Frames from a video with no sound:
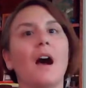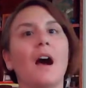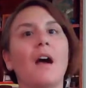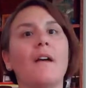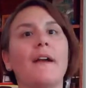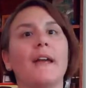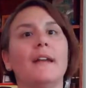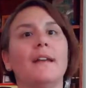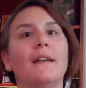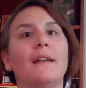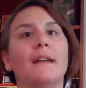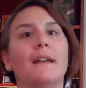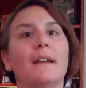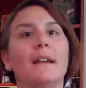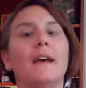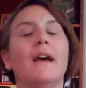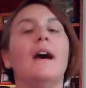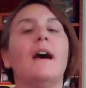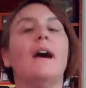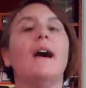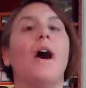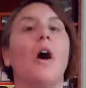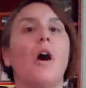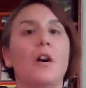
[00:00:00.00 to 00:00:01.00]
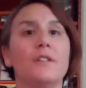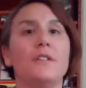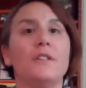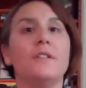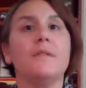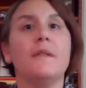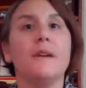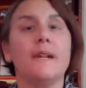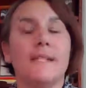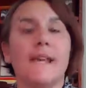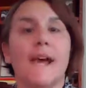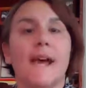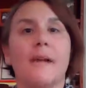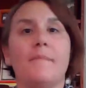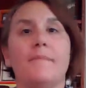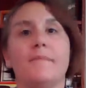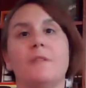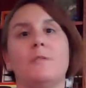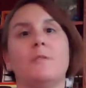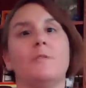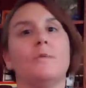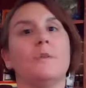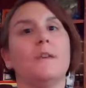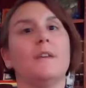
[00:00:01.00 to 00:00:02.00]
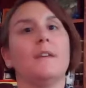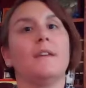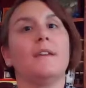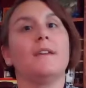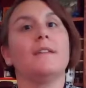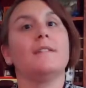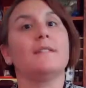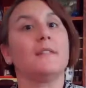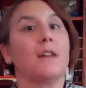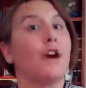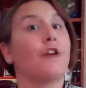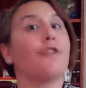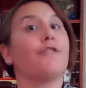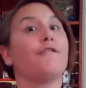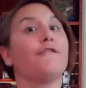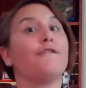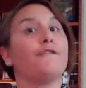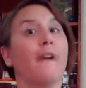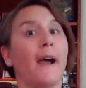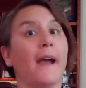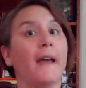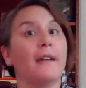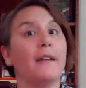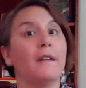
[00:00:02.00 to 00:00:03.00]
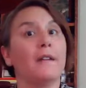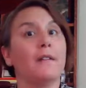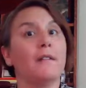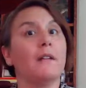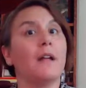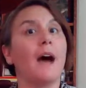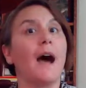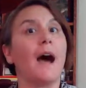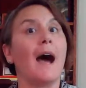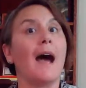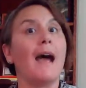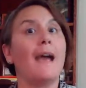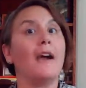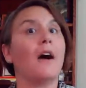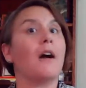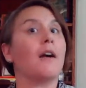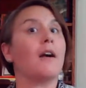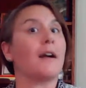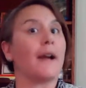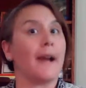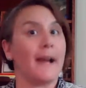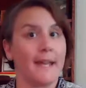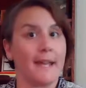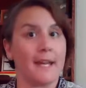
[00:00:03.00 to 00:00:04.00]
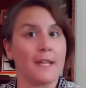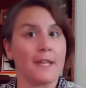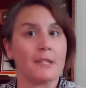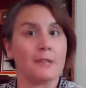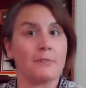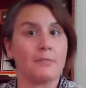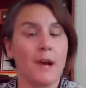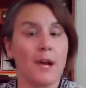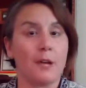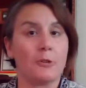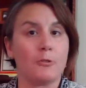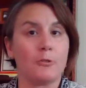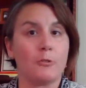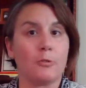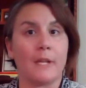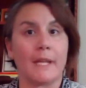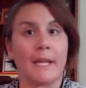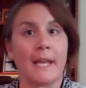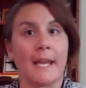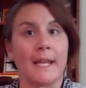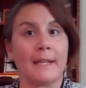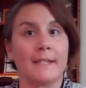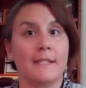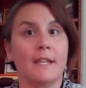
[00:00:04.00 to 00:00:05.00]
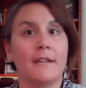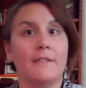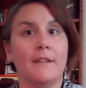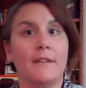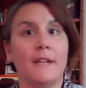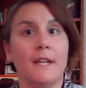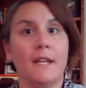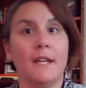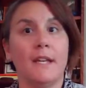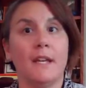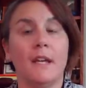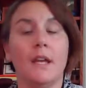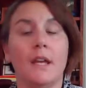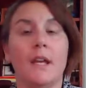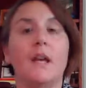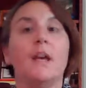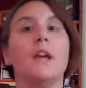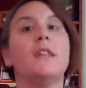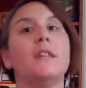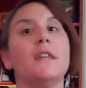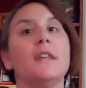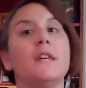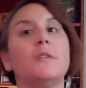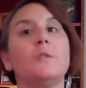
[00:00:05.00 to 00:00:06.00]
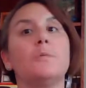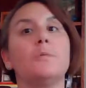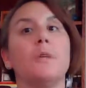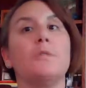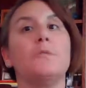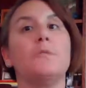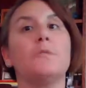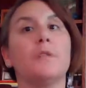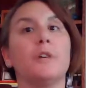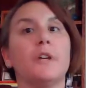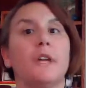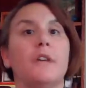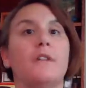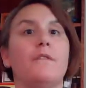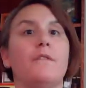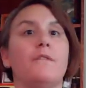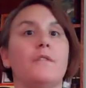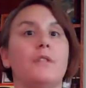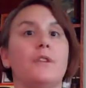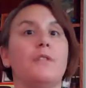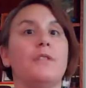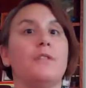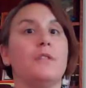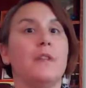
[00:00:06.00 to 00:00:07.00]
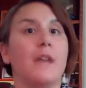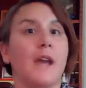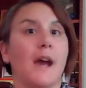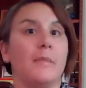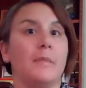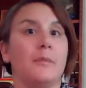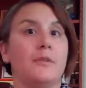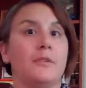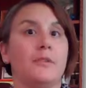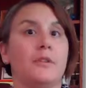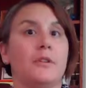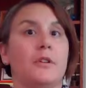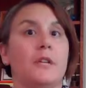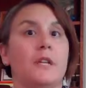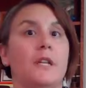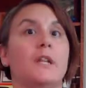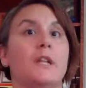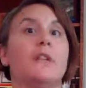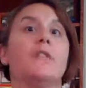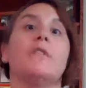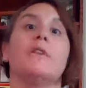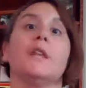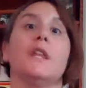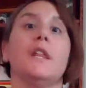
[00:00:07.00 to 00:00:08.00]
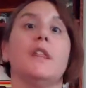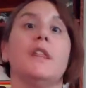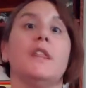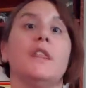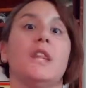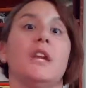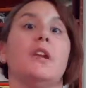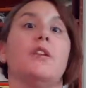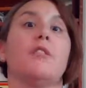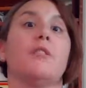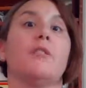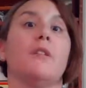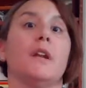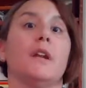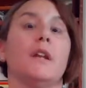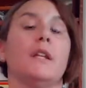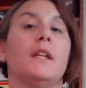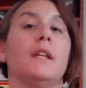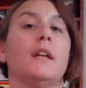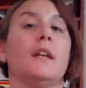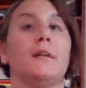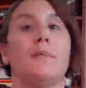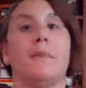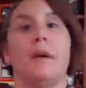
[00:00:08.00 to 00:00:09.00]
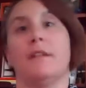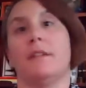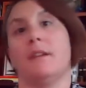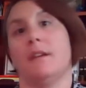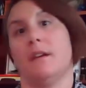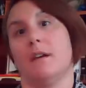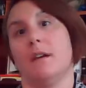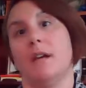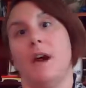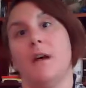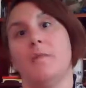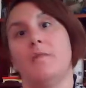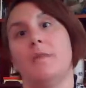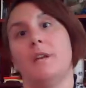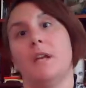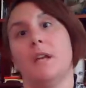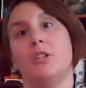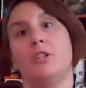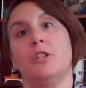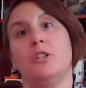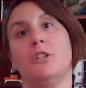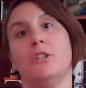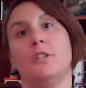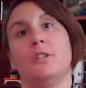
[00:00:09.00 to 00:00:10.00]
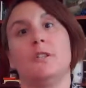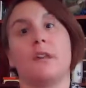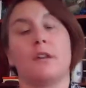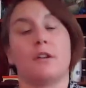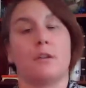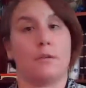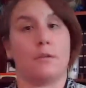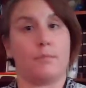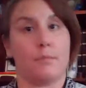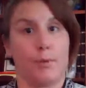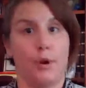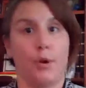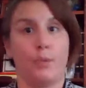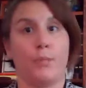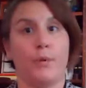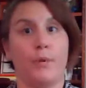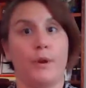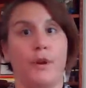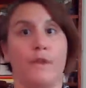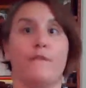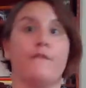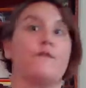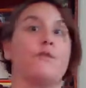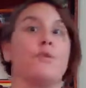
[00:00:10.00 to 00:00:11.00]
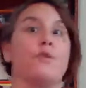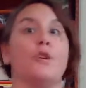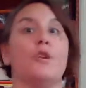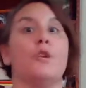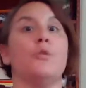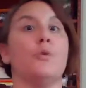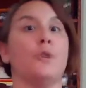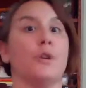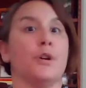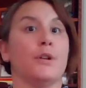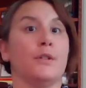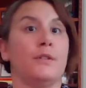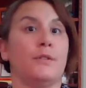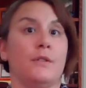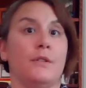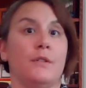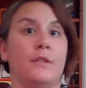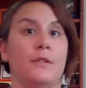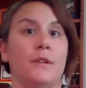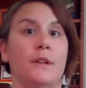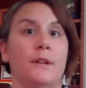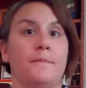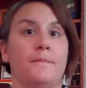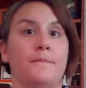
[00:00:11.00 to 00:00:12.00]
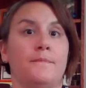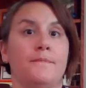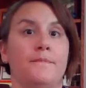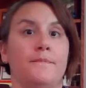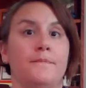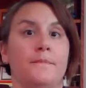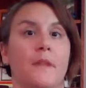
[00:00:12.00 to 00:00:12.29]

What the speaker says: All right, also on tap this week is our final IRIS module and activity. This one will give you the opportunity to really think critically about the accommodations that are appropriate for your student.